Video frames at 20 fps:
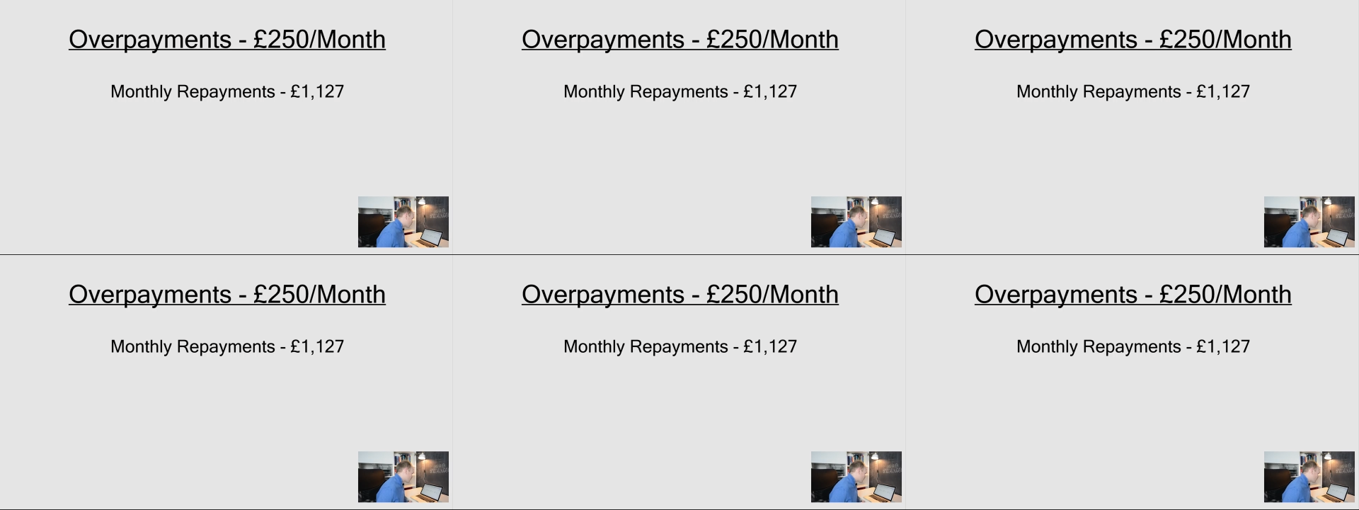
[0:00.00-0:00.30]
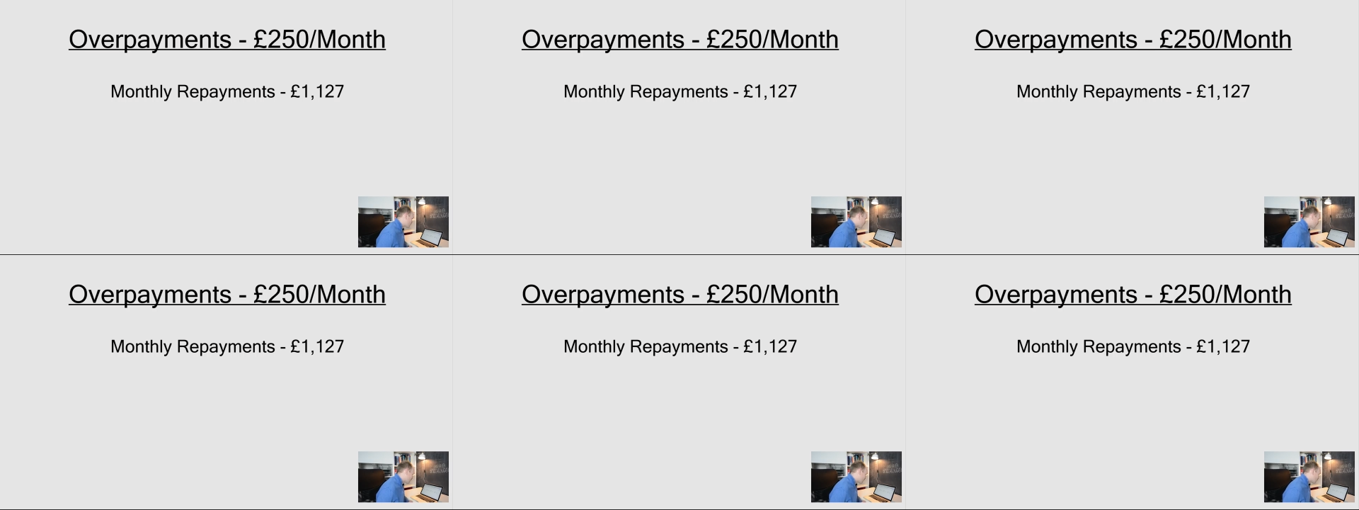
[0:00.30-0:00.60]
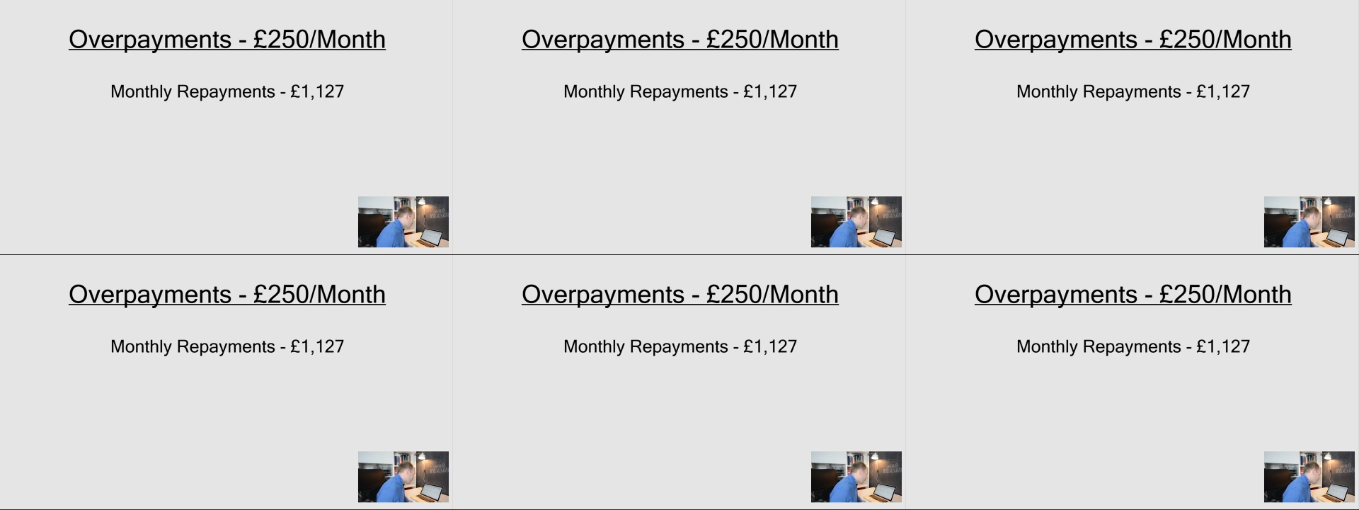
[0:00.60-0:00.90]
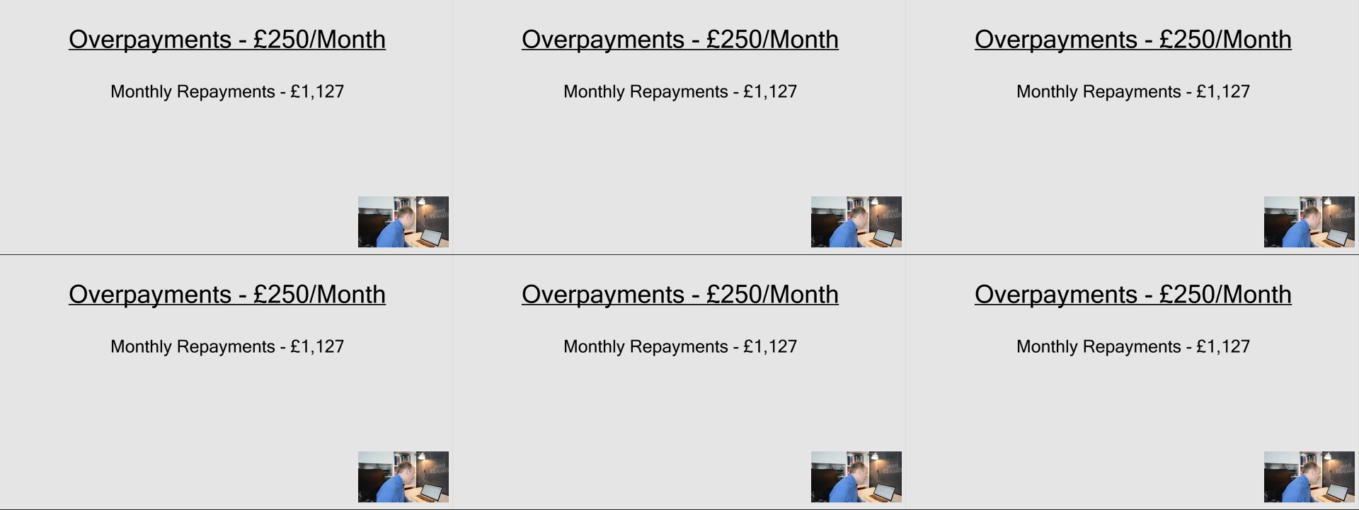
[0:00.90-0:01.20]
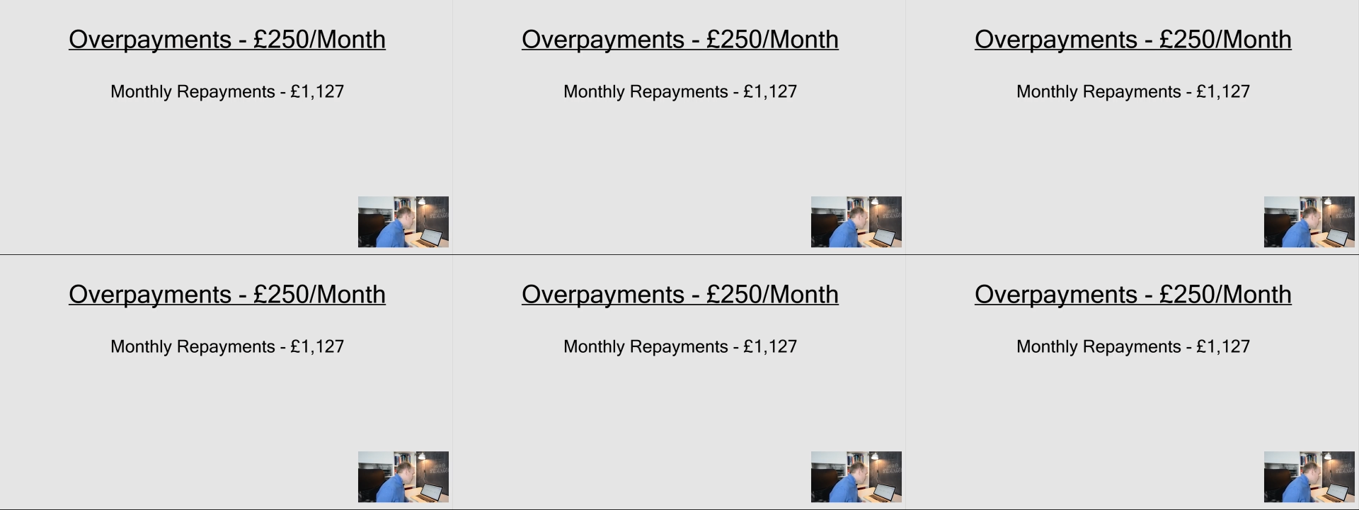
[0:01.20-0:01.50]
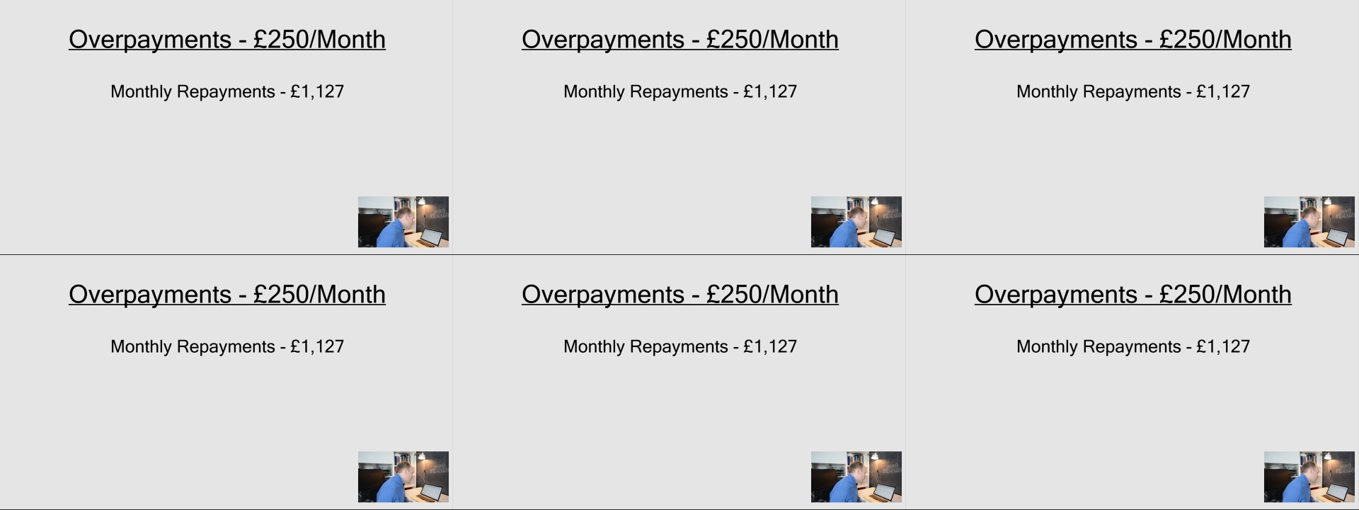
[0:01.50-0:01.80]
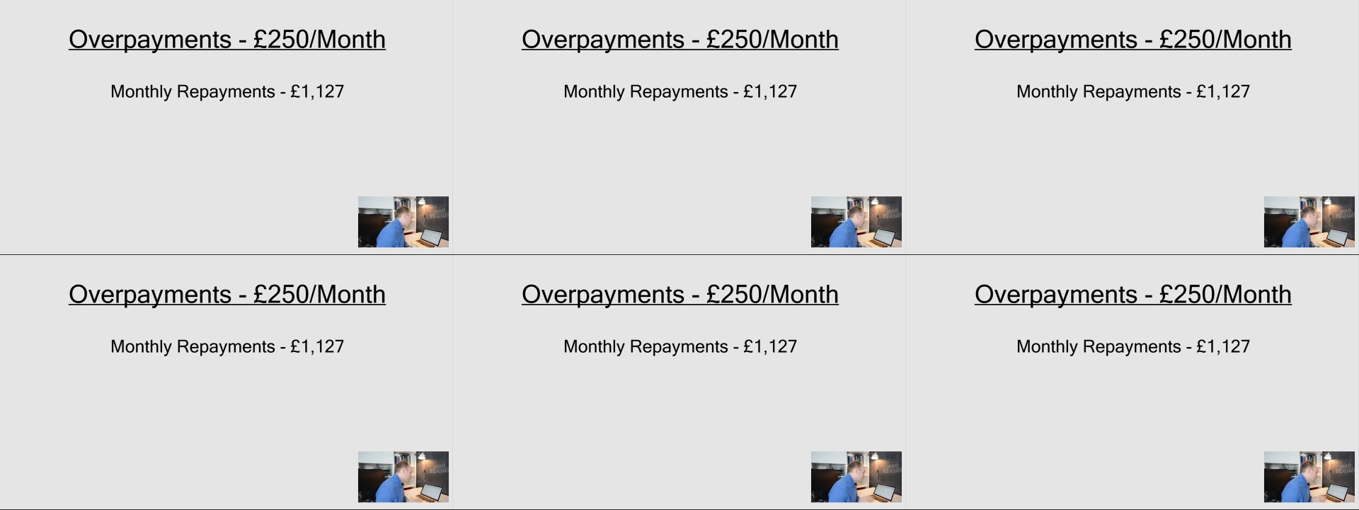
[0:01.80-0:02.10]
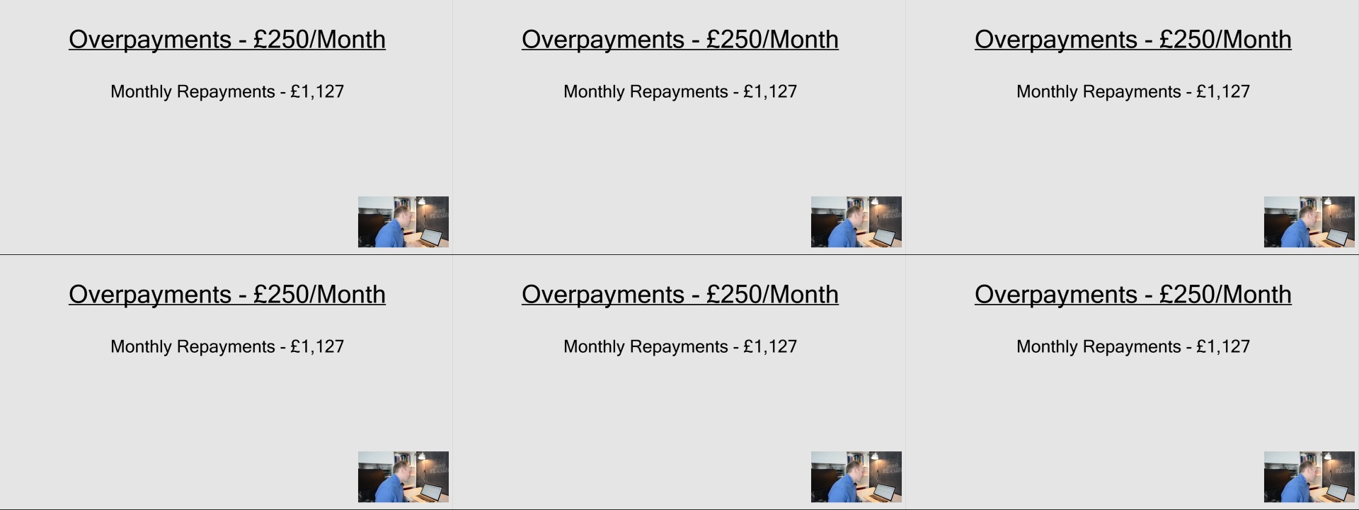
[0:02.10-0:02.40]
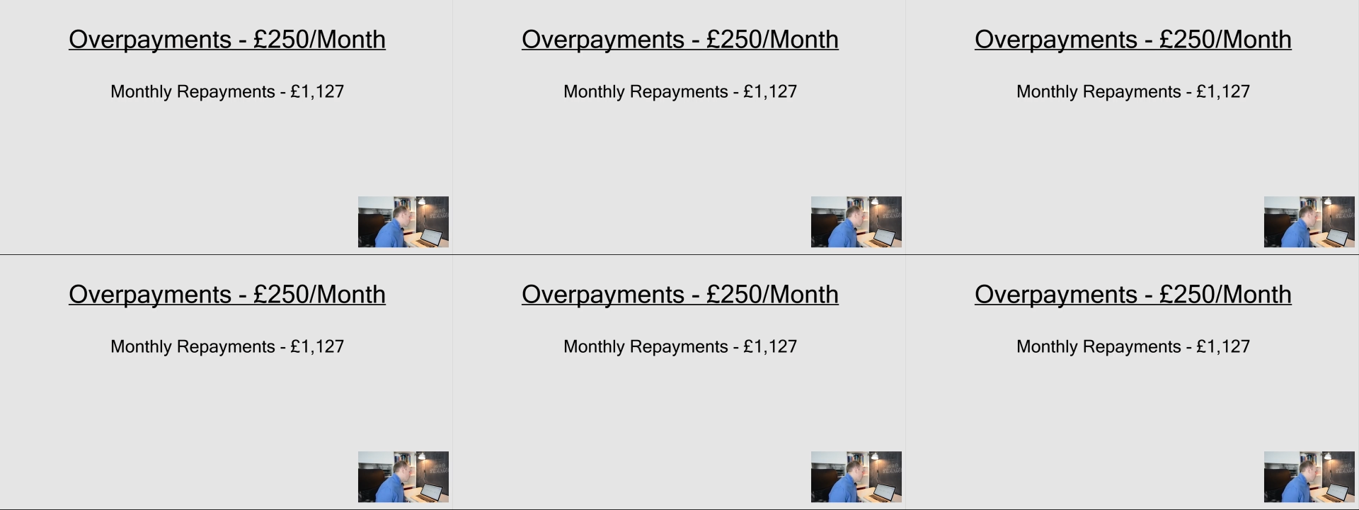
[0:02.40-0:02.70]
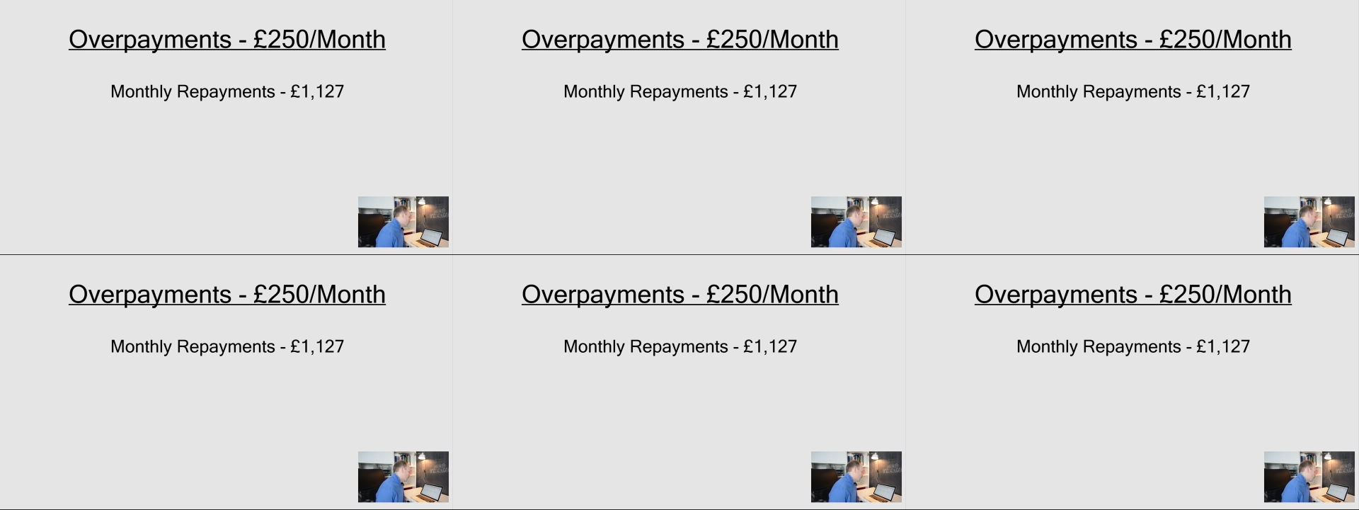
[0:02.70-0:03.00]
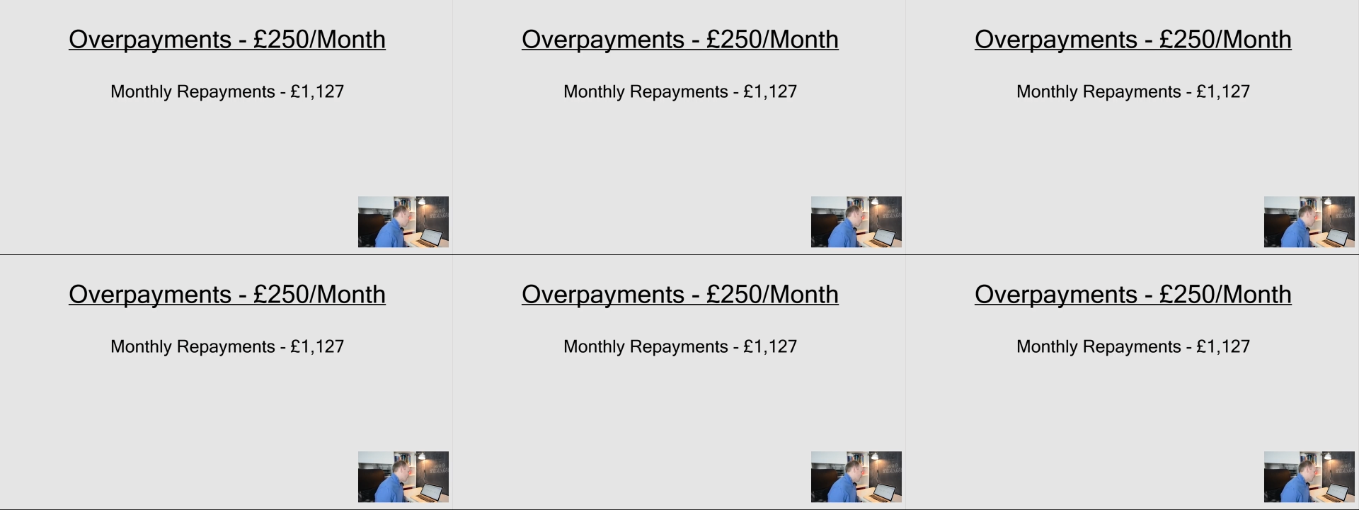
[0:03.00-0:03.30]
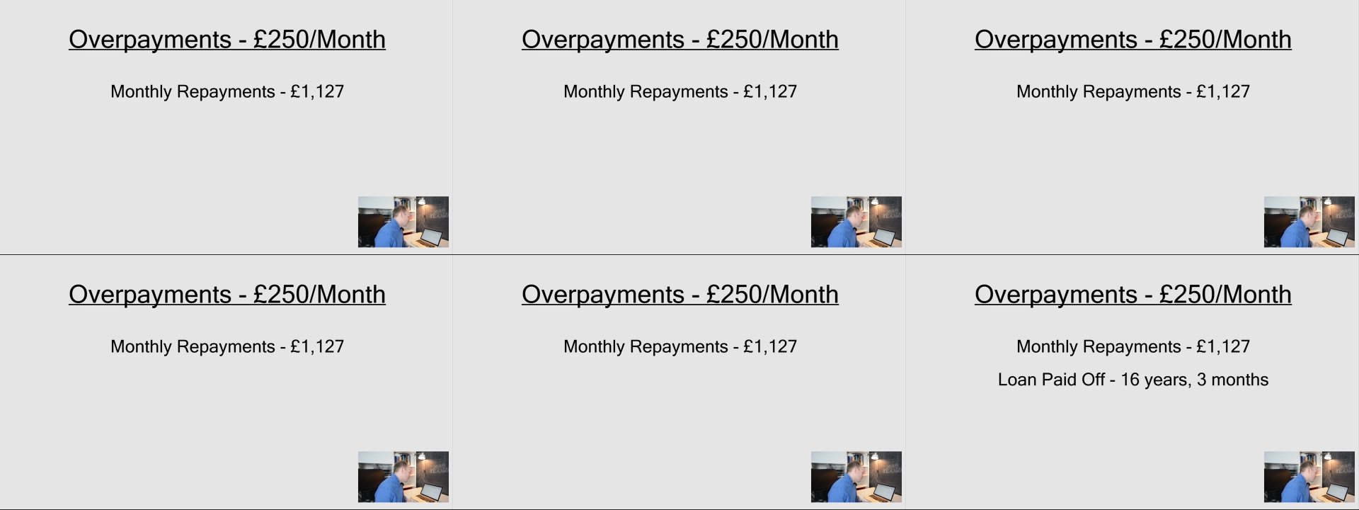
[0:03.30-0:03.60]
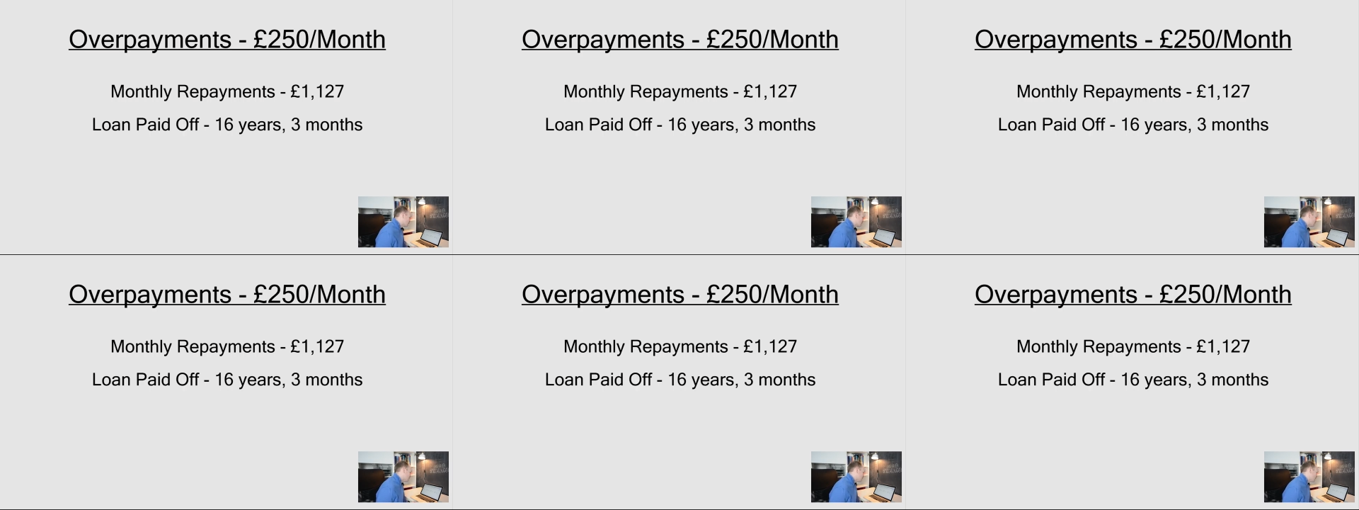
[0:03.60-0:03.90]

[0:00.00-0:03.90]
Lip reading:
[unreadable: no face in view]